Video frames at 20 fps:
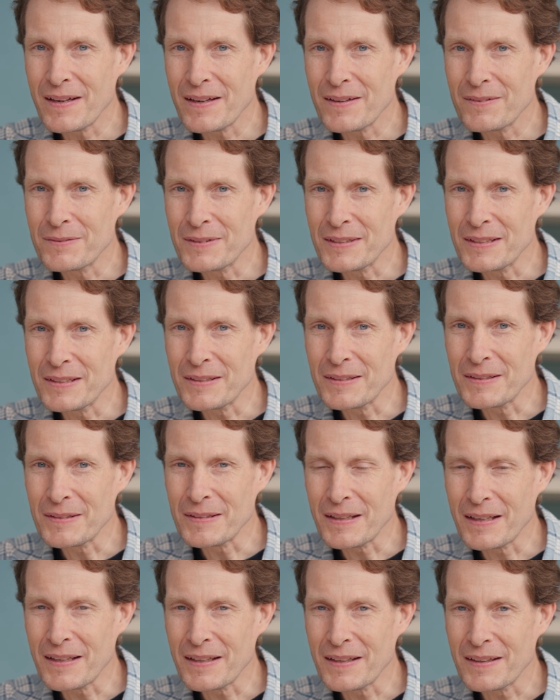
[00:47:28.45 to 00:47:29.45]

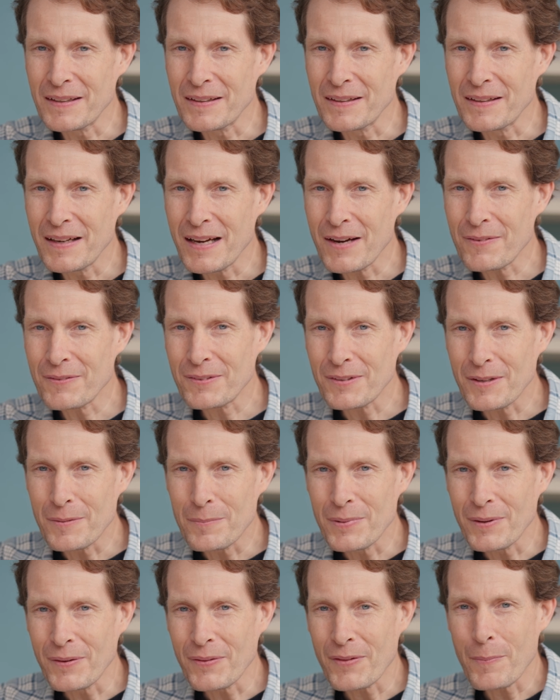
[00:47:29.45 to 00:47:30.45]
we, after I
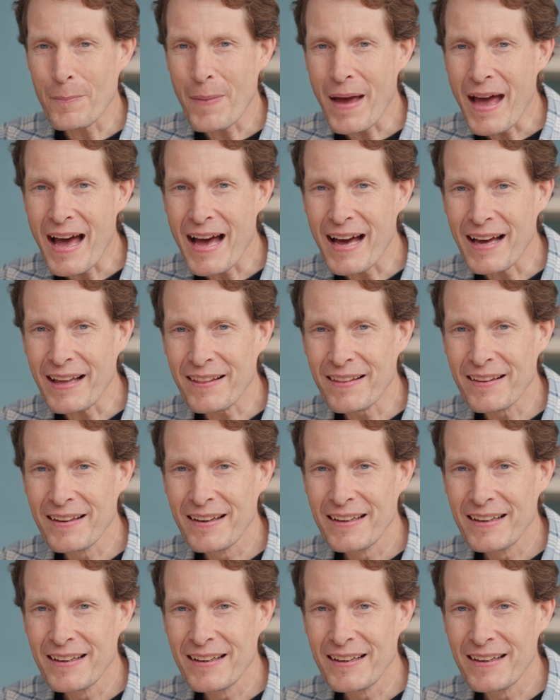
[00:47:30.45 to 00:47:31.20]
built the bath,